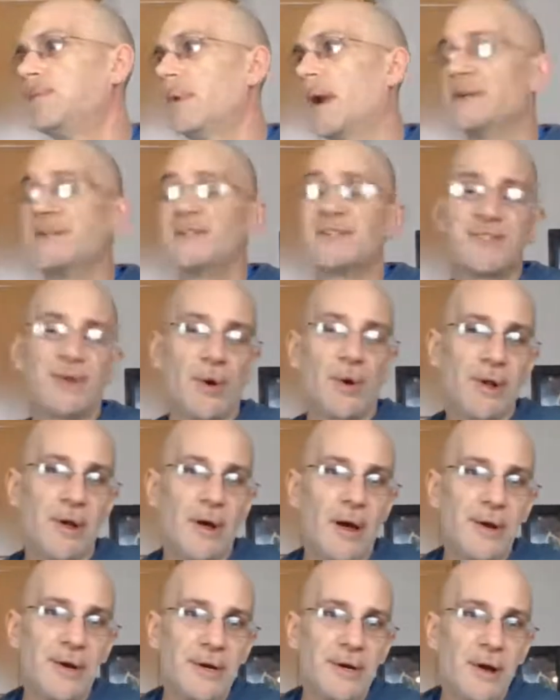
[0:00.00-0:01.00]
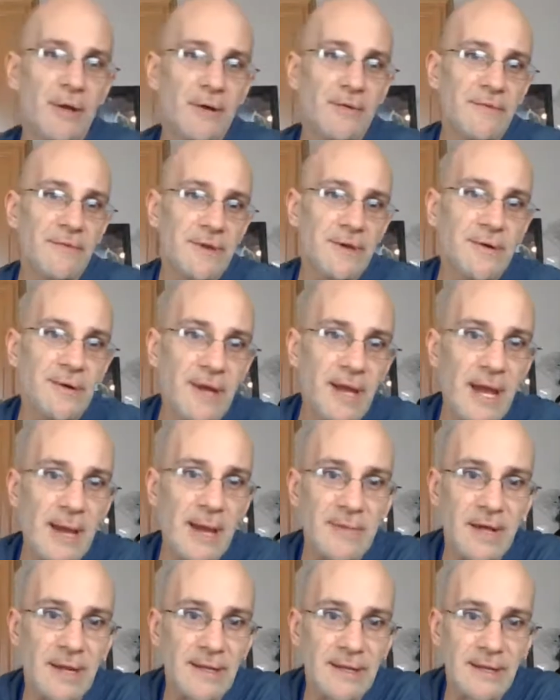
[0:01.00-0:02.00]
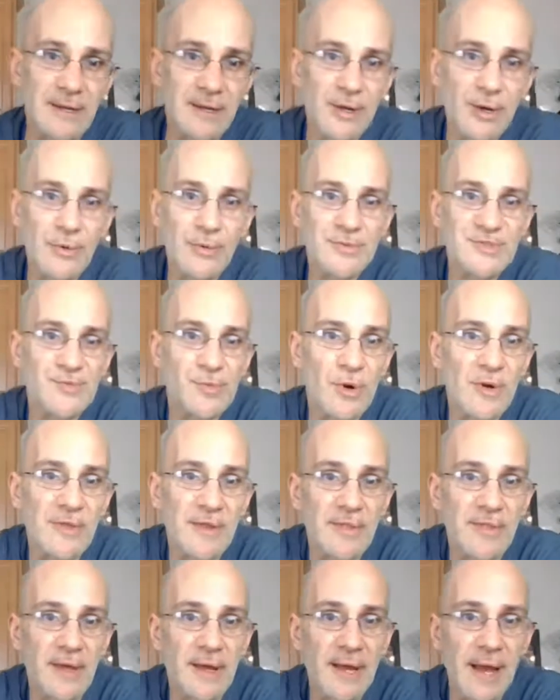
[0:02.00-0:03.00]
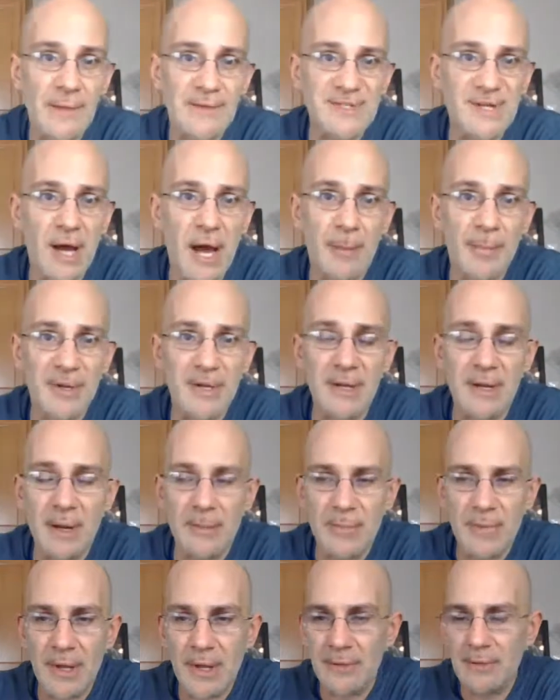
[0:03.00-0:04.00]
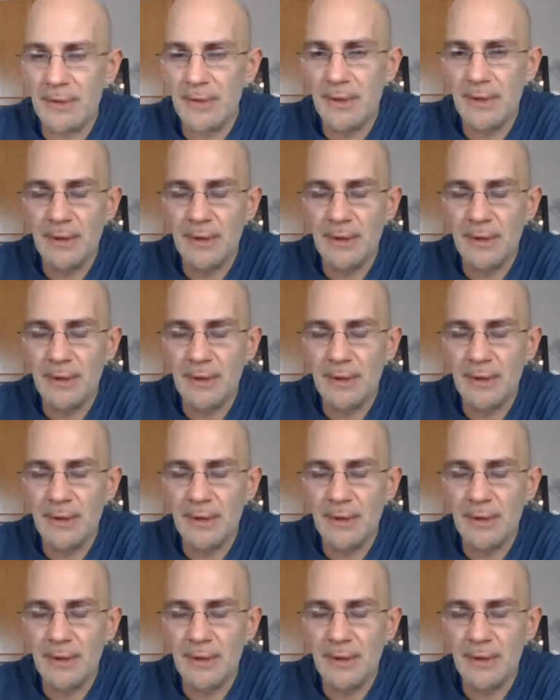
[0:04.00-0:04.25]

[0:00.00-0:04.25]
I just sold $100 video game that I didn't know was worth anything. I was confident. And I'm like,